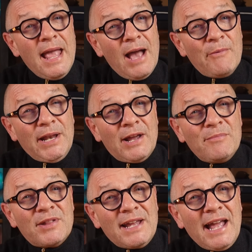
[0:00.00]
And when it
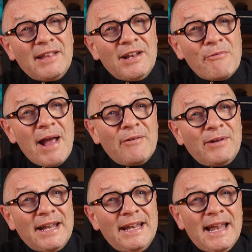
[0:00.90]
comes to getting
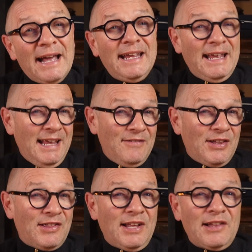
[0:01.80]
around at night,
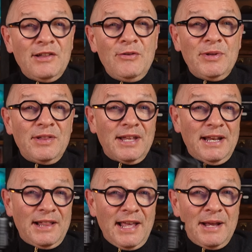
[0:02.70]
even 6 lumens in
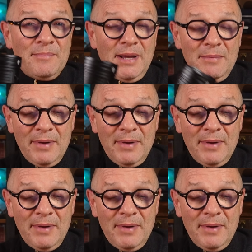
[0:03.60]
a tight beam